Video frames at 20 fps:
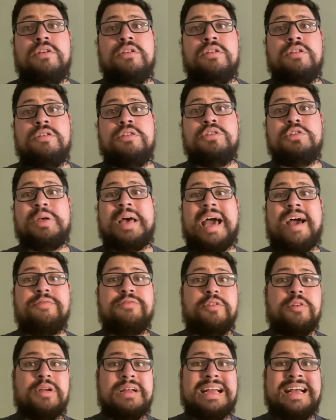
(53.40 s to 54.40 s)
So
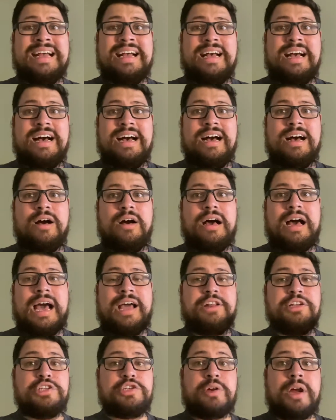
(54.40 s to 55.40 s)
after I
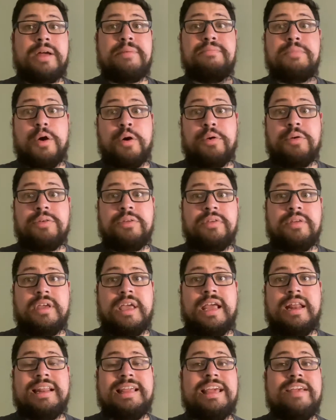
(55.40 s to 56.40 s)
describe both
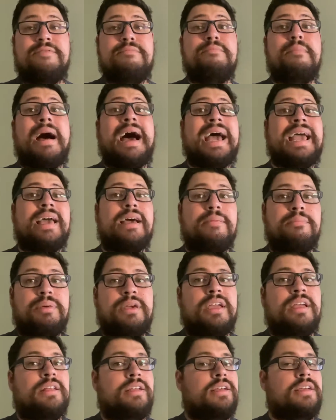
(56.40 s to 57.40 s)
and give my
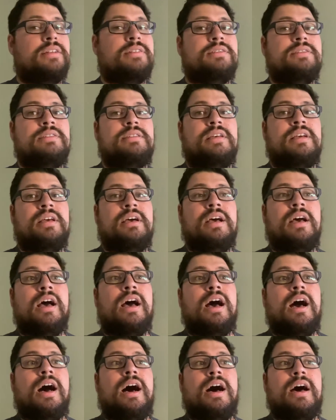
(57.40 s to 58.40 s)
opinions
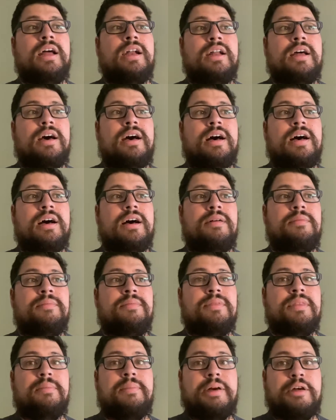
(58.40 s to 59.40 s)
on
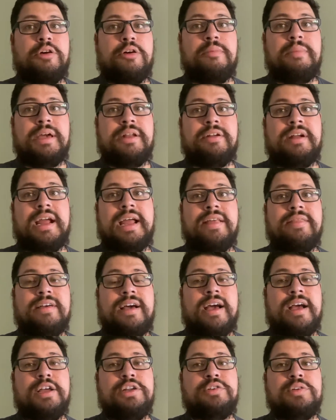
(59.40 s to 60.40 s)
the Pedal Commander and the
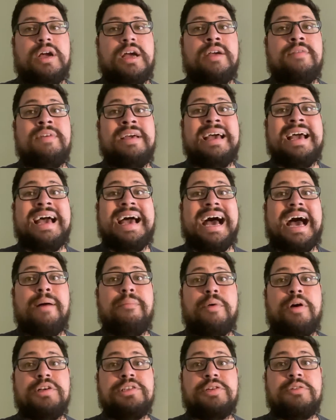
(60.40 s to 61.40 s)
iDrive, I'm
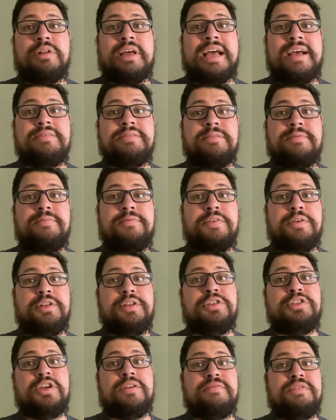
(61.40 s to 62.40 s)
also going to have some
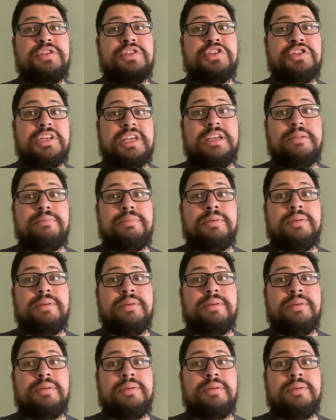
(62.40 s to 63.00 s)
footage of the Jeep